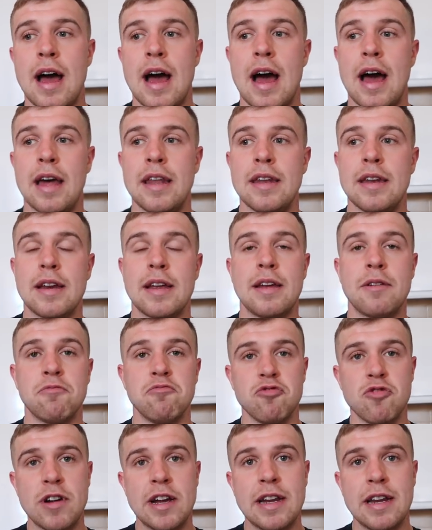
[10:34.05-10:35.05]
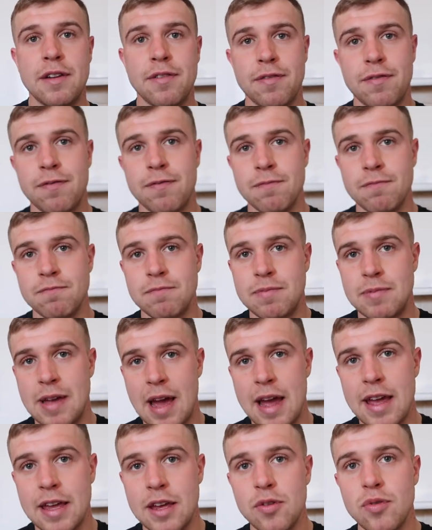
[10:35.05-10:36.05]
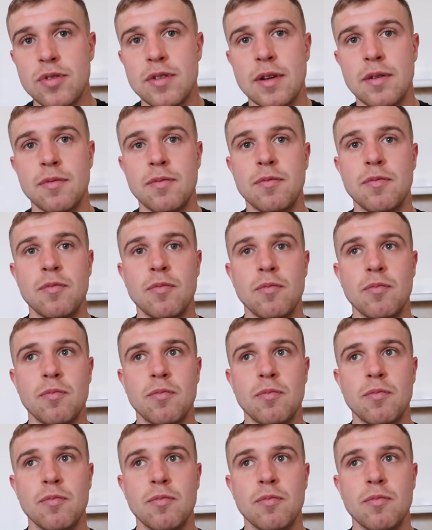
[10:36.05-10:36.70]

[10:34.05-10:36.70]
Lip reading: and really get used to